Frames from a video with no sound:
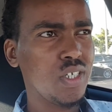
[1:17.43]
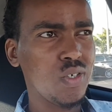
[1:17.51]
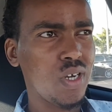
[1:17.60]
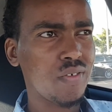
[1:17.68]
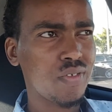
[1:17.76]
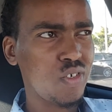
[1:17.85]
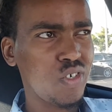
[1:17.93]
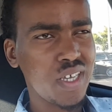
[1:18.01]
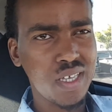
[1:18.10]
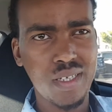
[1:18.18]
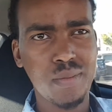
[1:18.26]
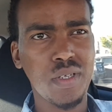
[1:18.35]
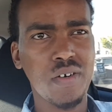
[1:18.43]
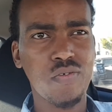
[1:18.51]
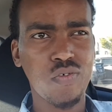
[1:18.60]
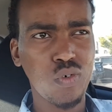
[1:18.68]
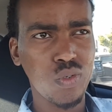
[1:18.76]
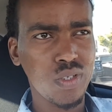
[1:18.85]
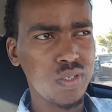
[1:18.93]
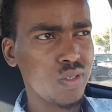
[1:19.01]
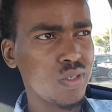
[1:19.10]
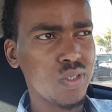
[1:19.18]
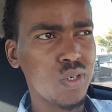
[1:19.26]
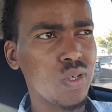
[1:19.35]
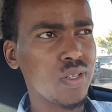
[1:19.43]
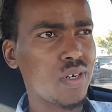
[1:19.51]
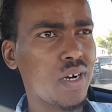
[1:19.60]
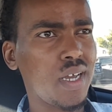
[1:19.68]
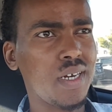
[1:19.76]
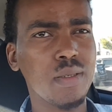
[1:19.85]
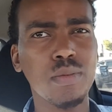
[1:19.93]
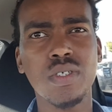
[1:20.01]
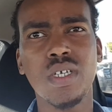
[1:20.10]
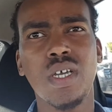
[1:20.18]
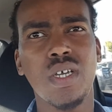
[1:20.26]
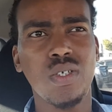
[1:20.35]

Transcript: after you hand them their food, all their items,